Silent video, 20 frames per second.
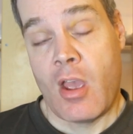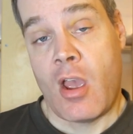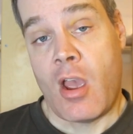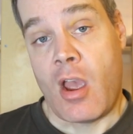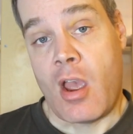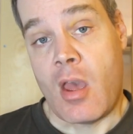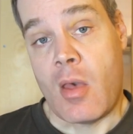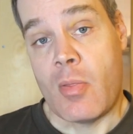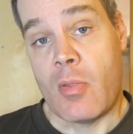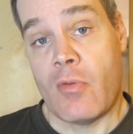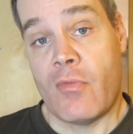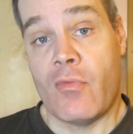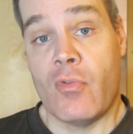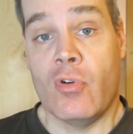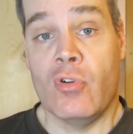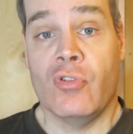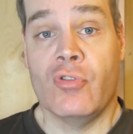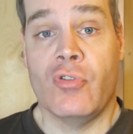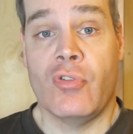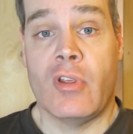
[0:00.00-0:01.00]
And the
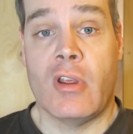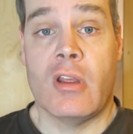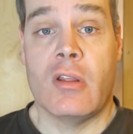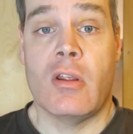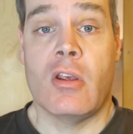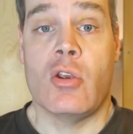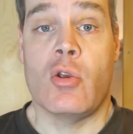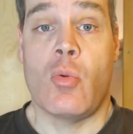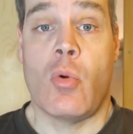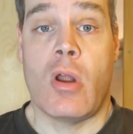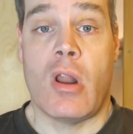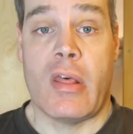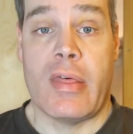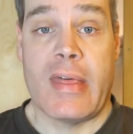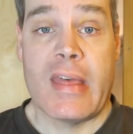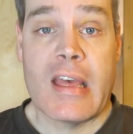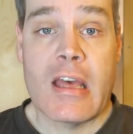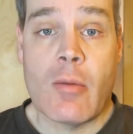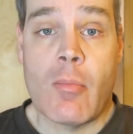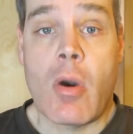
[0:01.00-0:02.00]
first thing that you want to
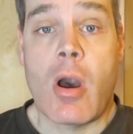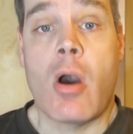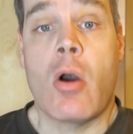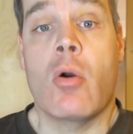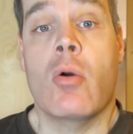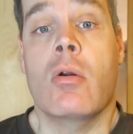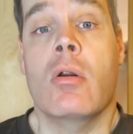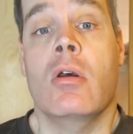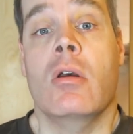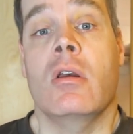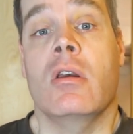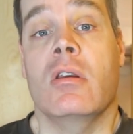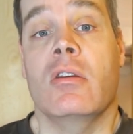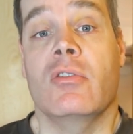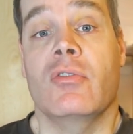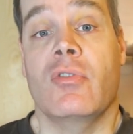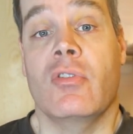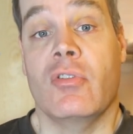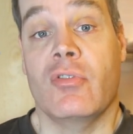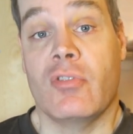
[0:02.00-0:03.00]
think about
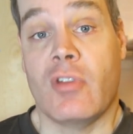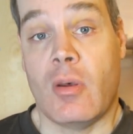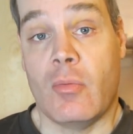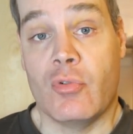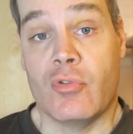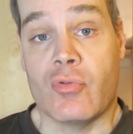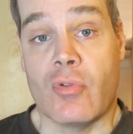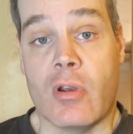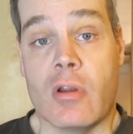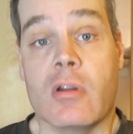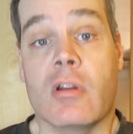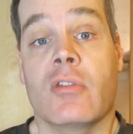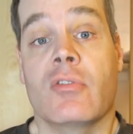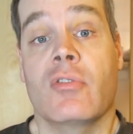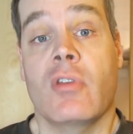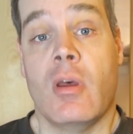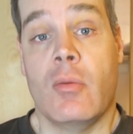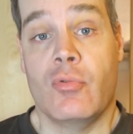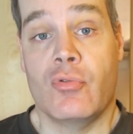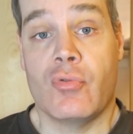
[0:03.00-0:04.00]
is the substrate. And
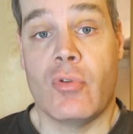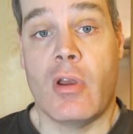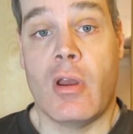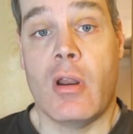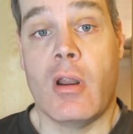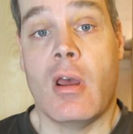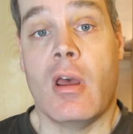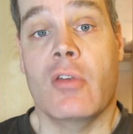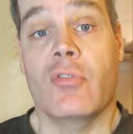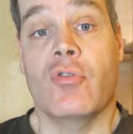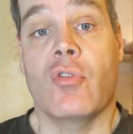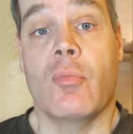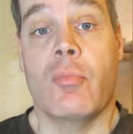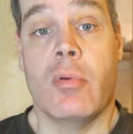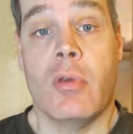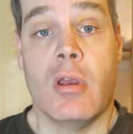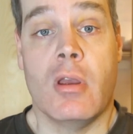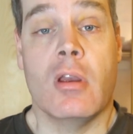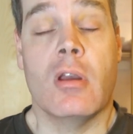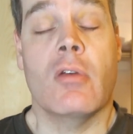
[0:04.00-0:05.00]
substrate has a
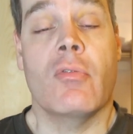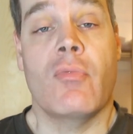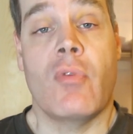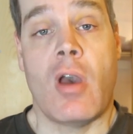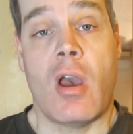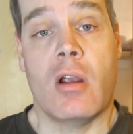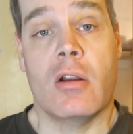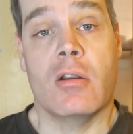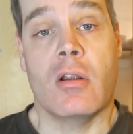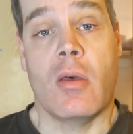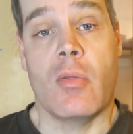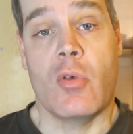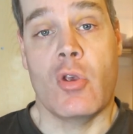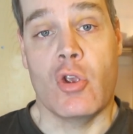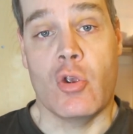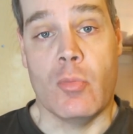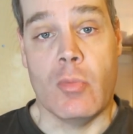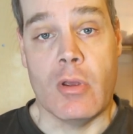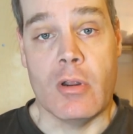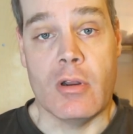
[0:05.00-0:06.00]
big effect on the
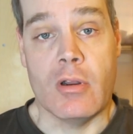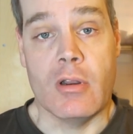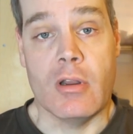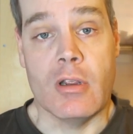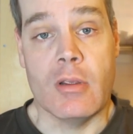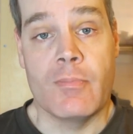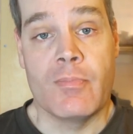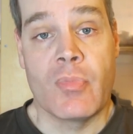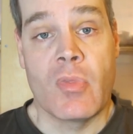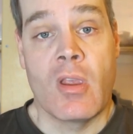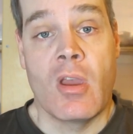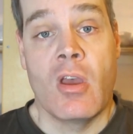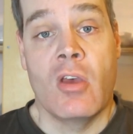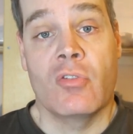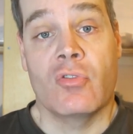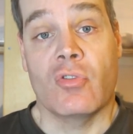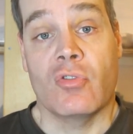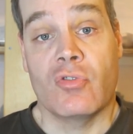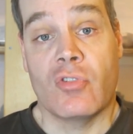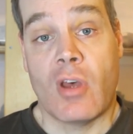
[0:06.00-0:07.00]
humidity.
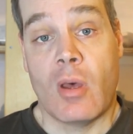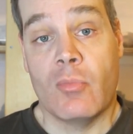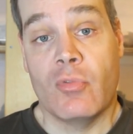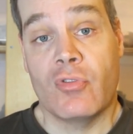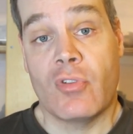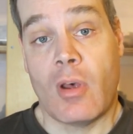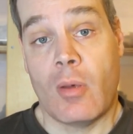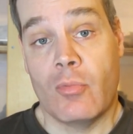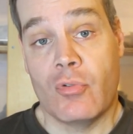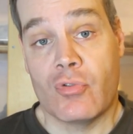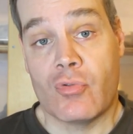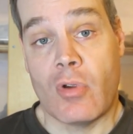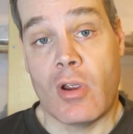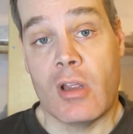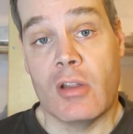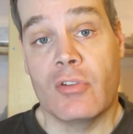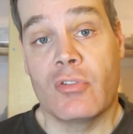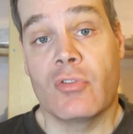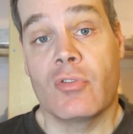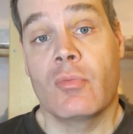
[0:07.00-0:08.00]
So some
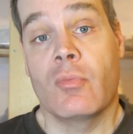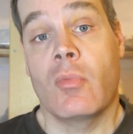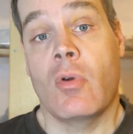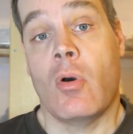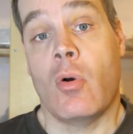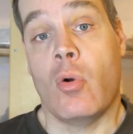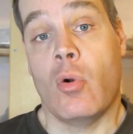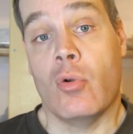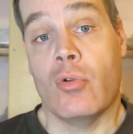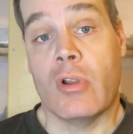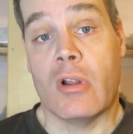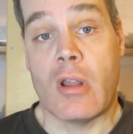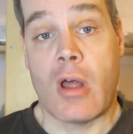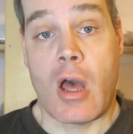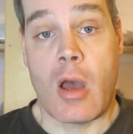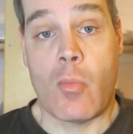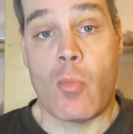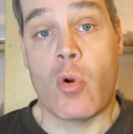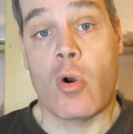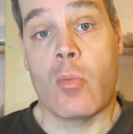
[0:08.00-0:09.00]
substrates hold a
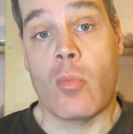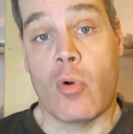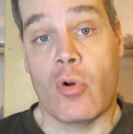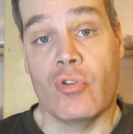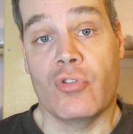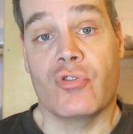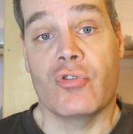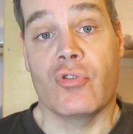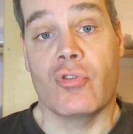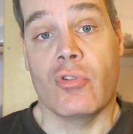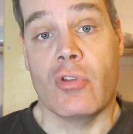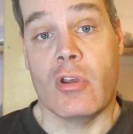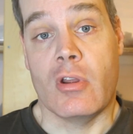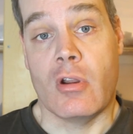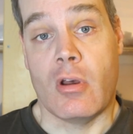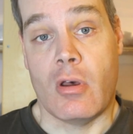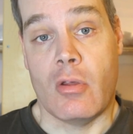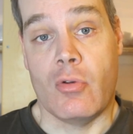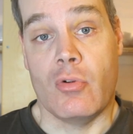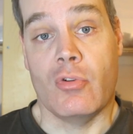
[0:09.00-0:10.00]
lot more moisture than
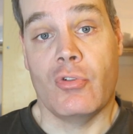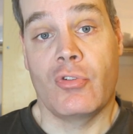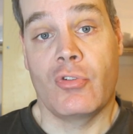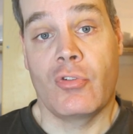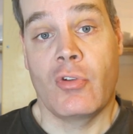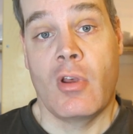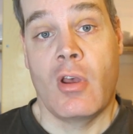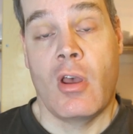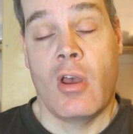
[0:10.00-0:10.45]
others.